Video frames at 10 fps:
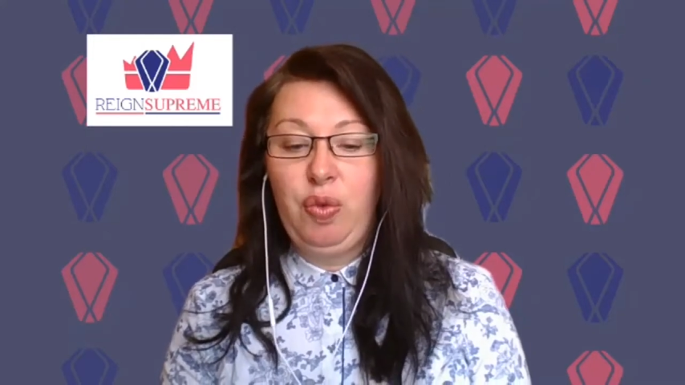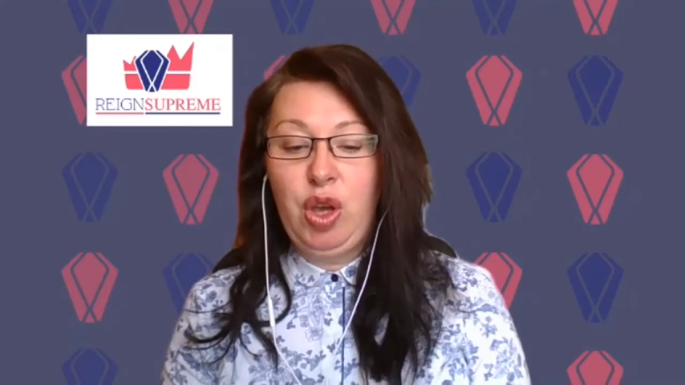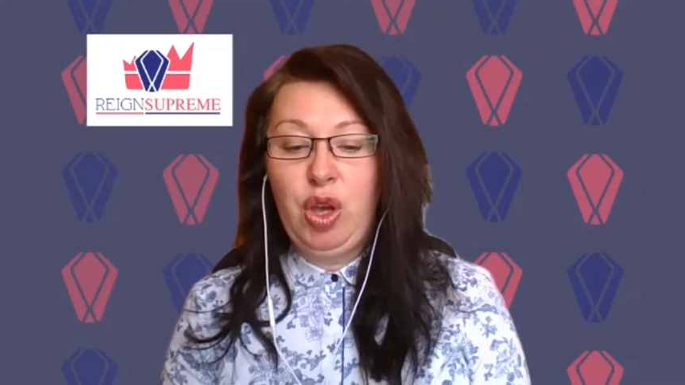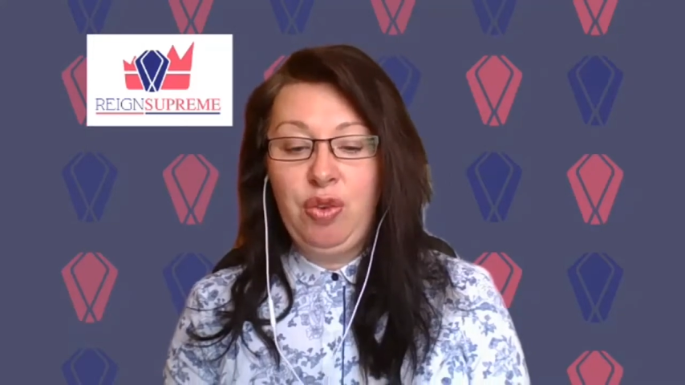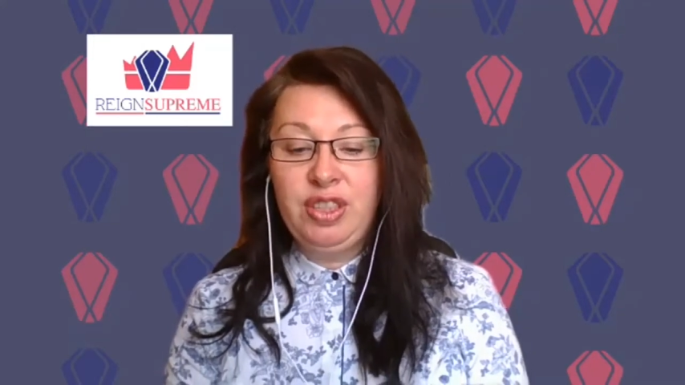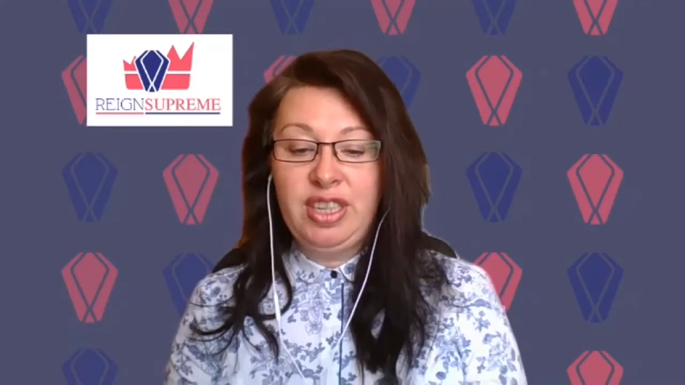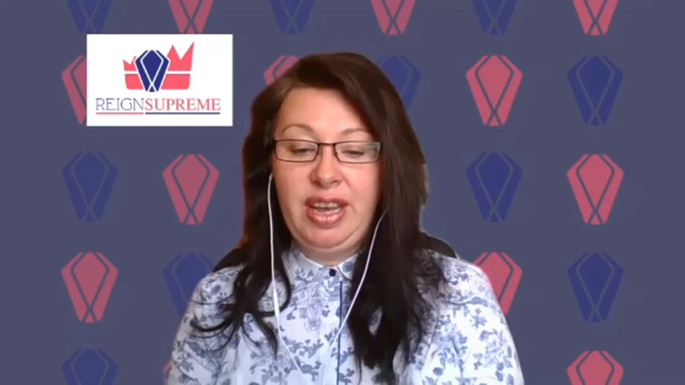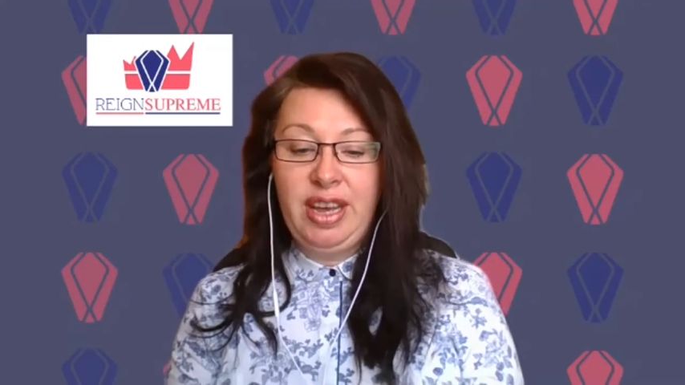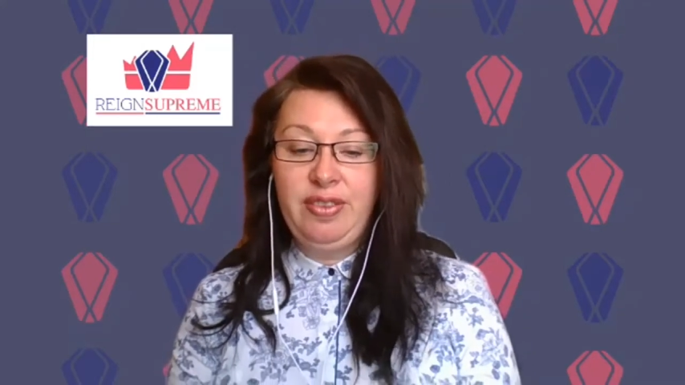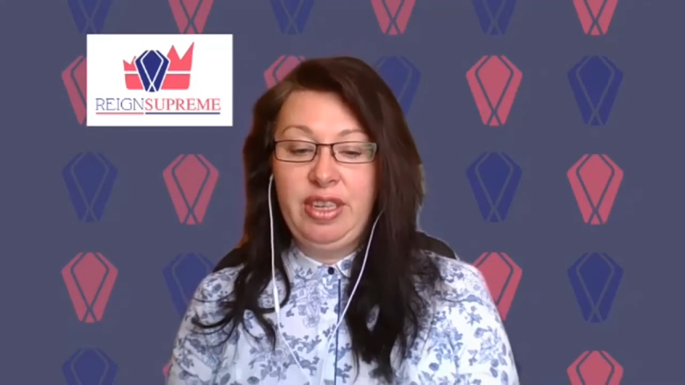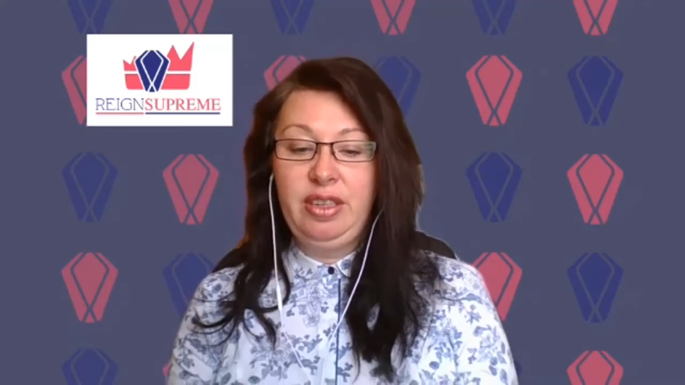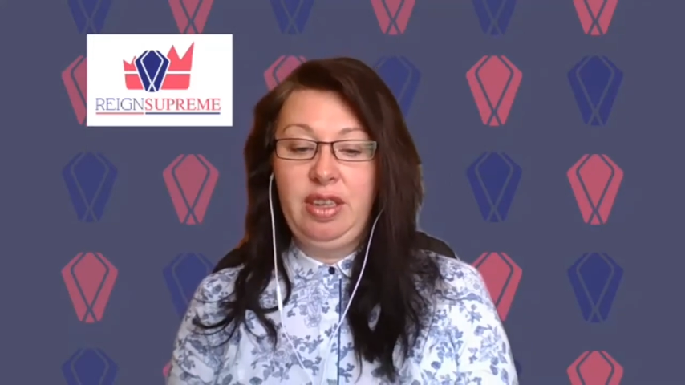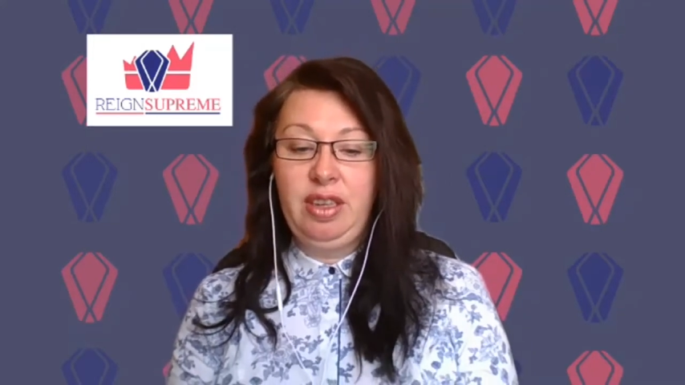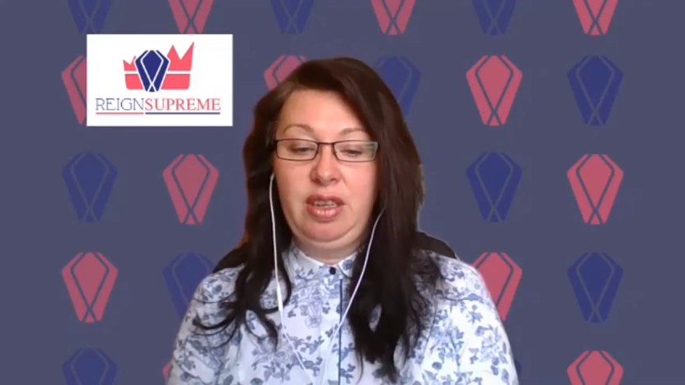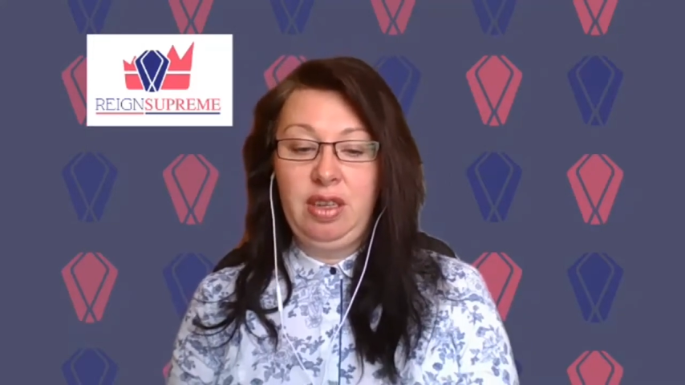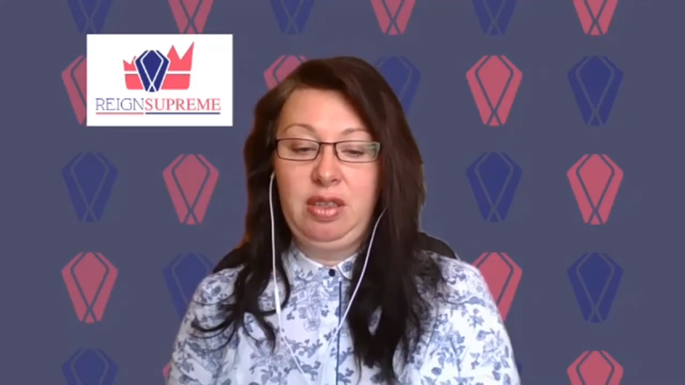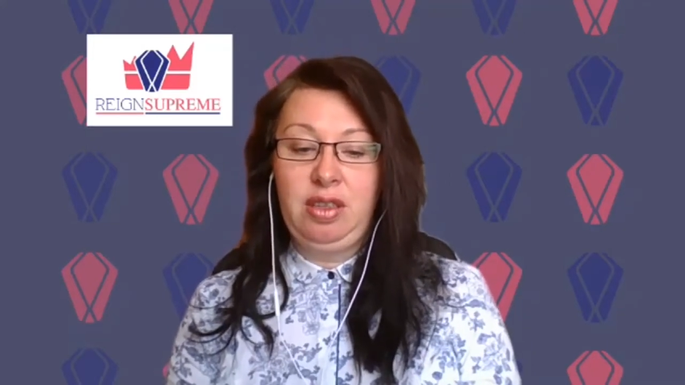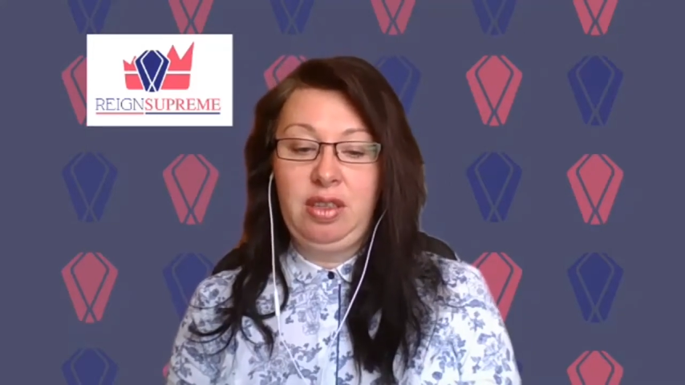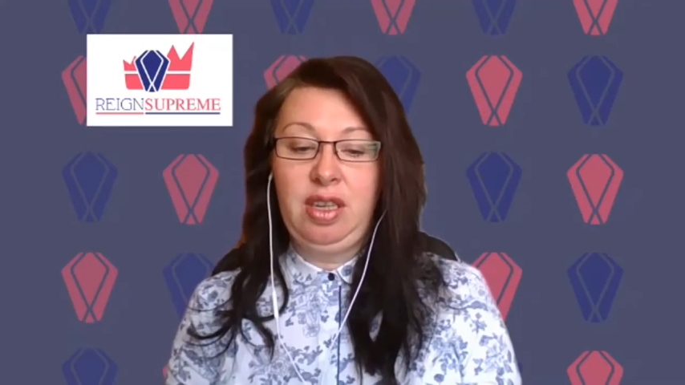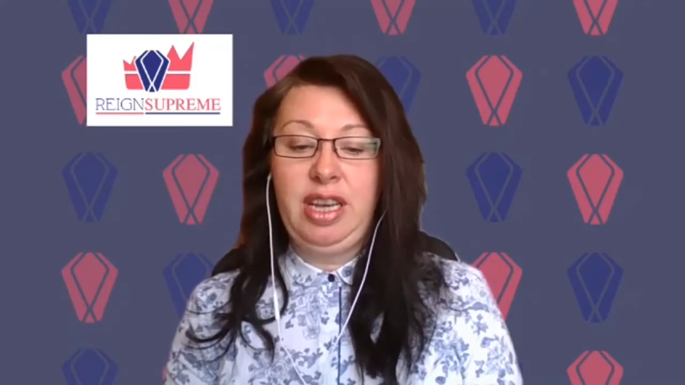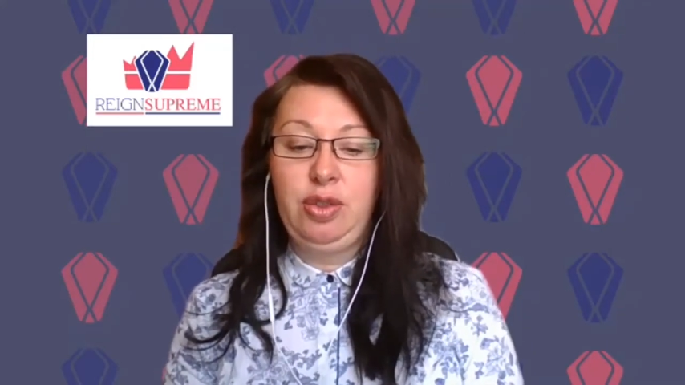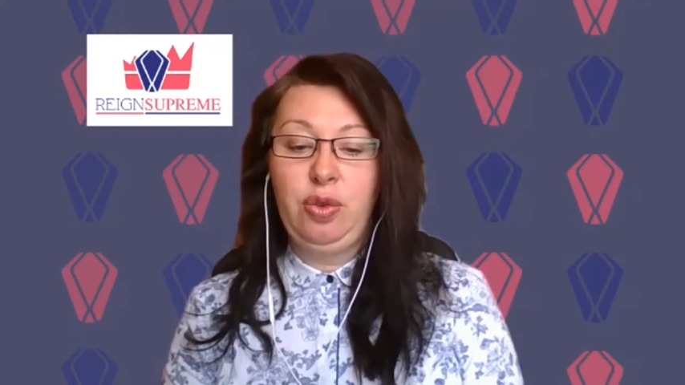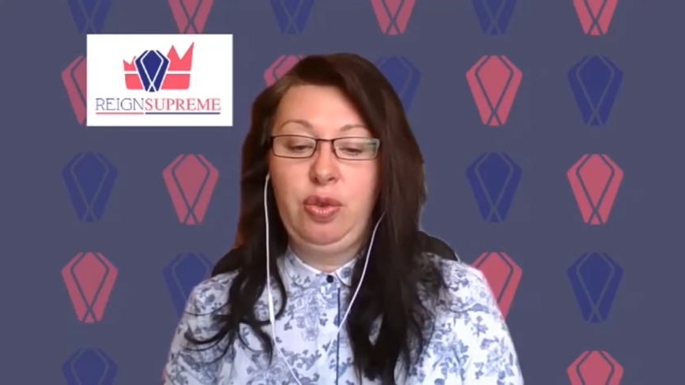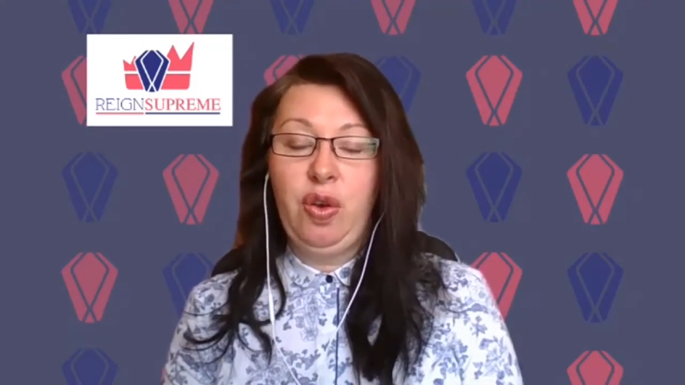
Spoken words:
We offer service as a